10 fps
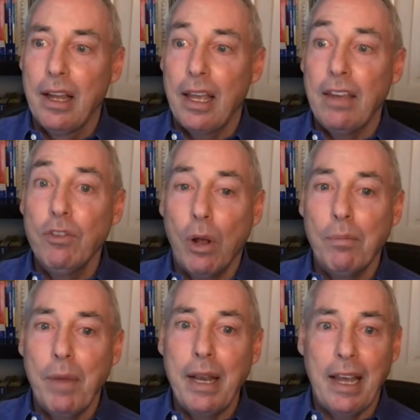even
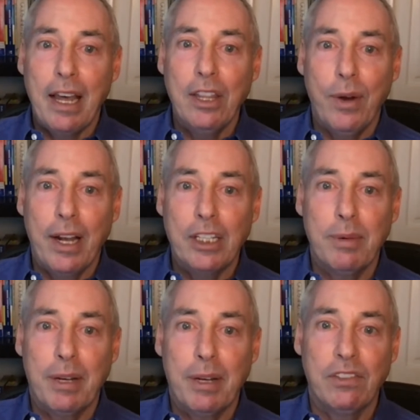while many other
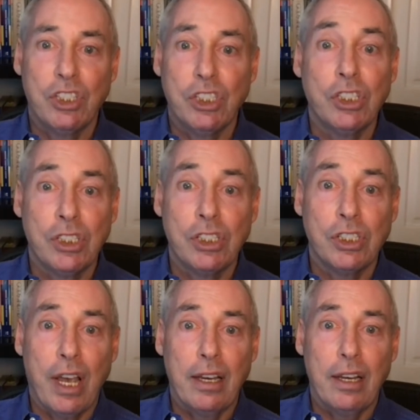aspects of
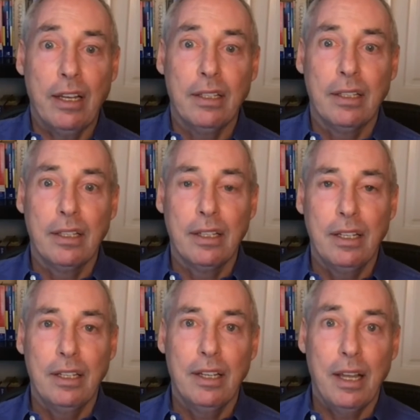society,
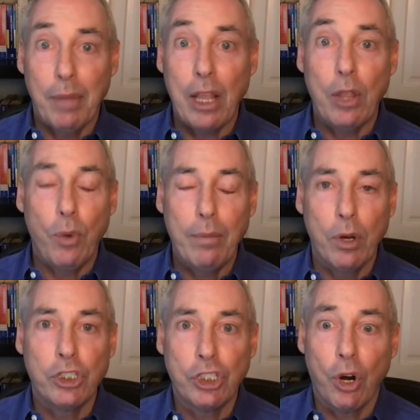and by the way,
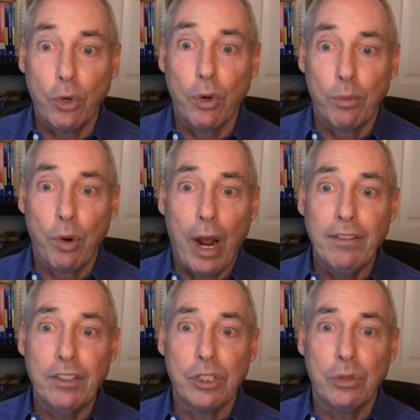most charter and
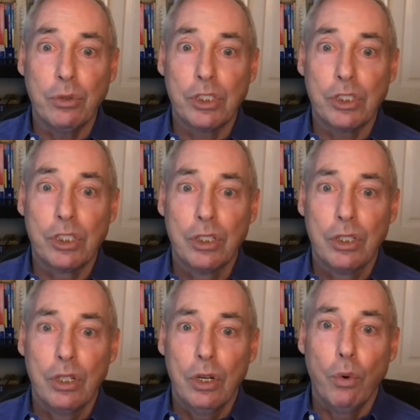private schools,
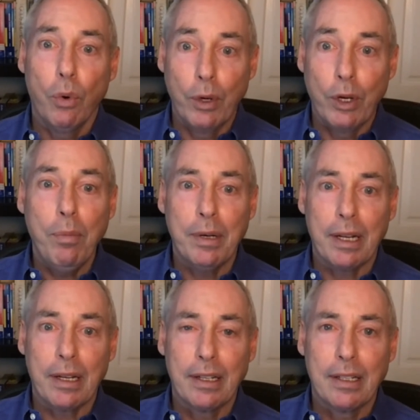were
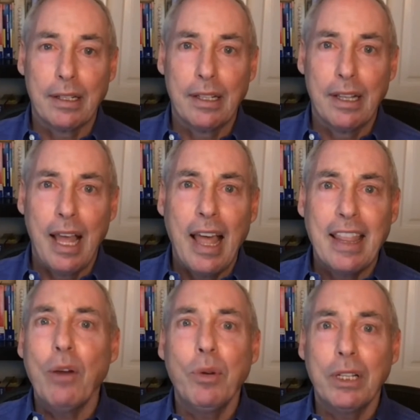reopening.
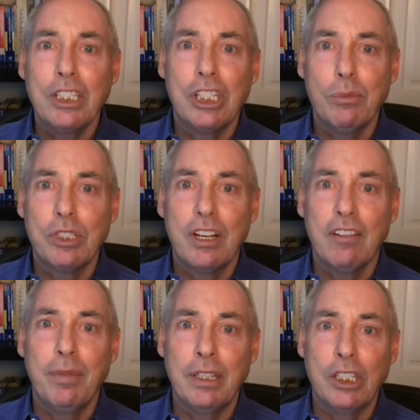That really seems to
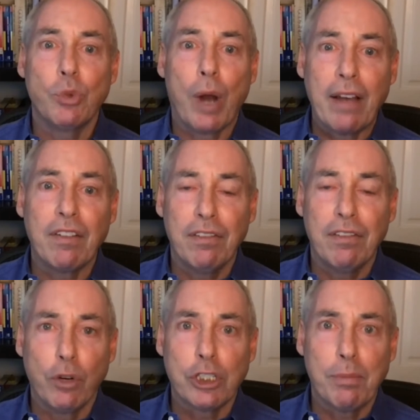have been the driving
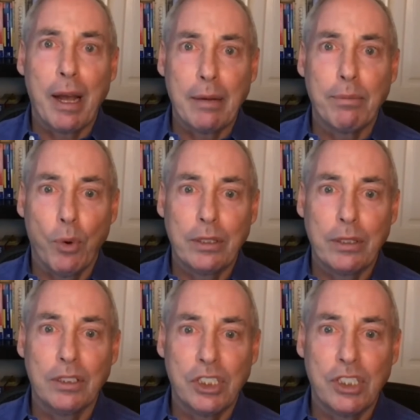force behind
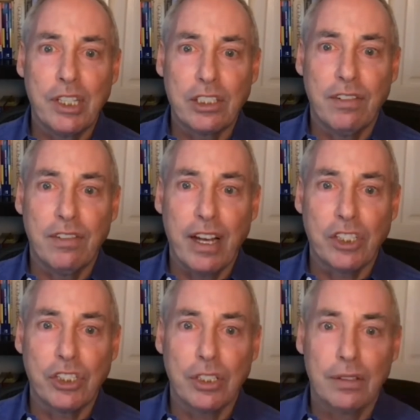parental dissatisfaction.